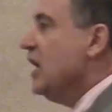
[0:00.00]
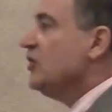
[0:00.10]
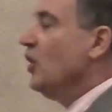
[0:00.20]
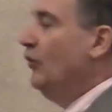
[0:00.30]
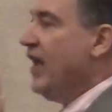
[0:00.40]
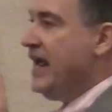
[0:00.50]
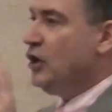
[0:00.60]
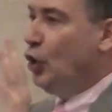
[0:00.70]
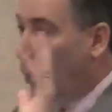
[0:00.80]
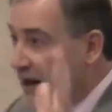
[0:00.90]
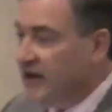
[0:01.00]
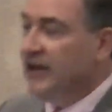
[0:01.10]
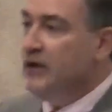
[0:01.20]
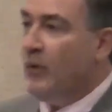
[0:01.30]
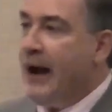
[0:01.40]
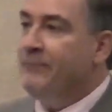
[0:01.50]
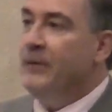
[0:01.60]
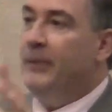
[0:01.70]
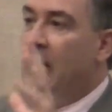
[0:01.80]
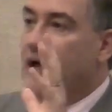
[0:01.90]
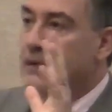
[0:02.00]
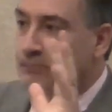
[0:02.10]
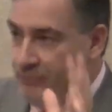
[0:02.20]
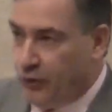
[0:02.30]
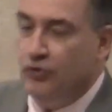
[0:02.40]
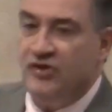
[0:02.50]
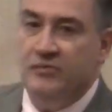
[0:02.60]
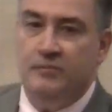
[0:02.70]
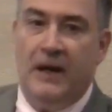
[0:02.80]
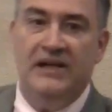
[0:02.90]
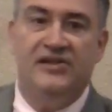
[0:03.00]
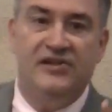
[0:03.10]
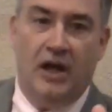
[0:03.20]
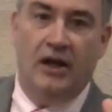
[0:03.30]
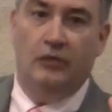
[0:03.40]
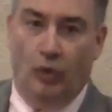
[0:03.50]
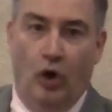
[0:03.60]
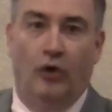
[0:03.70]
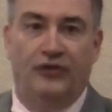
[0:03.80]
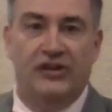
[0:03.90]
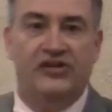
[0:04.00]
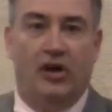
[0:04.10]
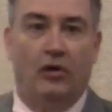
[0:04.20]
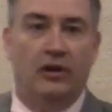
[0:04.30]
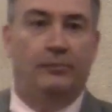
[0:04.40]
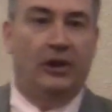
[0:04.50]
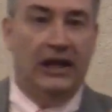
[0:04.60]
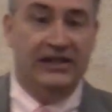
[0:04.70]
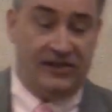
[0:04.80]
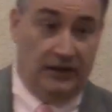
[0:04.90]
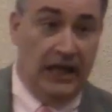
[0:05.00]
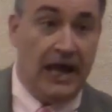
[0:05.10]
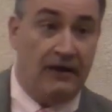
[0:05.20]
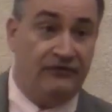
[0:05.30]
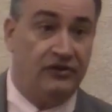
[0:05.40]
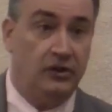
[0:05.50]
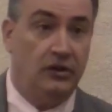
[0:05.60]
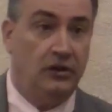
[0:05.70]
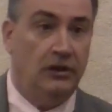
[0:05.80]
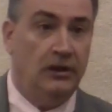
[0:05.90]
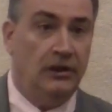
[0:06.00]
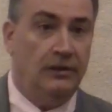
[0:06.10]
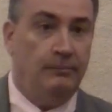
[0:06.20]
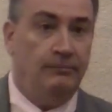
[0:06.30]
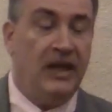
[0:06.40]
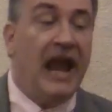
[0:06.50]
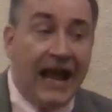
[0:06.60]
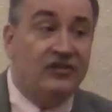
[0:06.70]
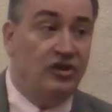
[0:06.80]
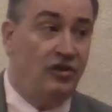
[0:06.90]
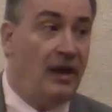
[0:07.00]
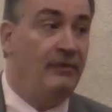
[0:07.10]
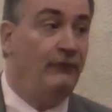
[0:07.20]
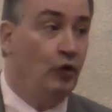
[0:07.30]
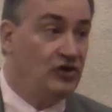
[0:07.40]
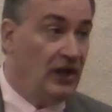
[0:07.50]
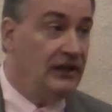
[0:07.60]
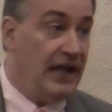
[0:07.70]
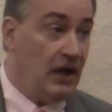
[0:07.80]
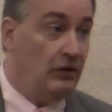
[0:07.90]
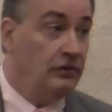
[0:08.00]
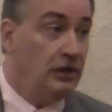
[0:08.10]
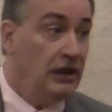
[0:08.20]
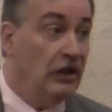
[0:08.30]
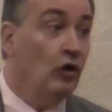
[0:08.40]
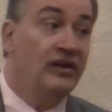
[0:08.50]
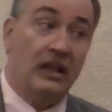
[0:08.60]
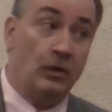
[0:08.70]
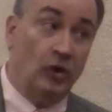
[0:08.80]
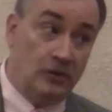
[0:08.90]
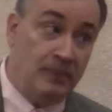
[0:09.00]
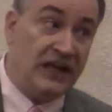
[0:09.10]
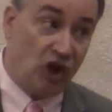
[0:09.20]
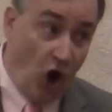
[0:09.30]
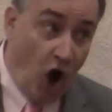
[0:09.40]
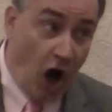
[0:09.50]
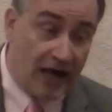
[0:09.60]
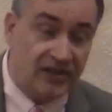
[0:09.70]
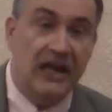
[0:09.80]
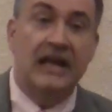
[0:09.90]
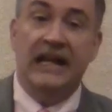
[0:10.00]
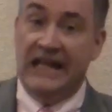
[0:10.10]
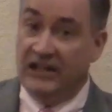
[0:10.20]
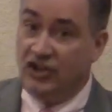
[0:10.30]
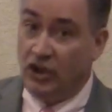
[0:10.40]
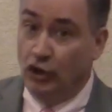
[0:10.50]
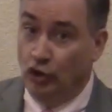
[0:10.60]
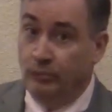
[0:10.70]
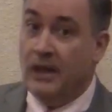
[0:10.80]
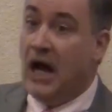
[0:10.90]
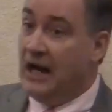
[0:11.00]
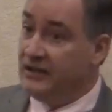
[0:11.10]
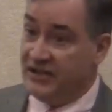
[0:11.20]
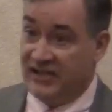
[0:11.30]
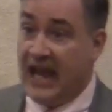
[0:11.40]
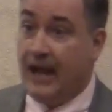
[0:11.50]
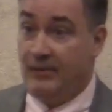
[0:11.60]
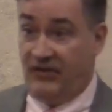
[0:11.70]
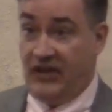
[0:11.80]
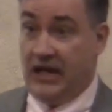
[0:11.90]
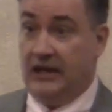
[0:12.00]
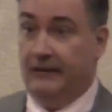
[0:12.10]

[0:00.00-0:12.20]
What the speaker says: So they quickly wrapped the body, threw some spices on it, rolled the stone in place, and left. They had to do that before sundown in order that they wouldn't be caught in a tomb on the Sabbath day.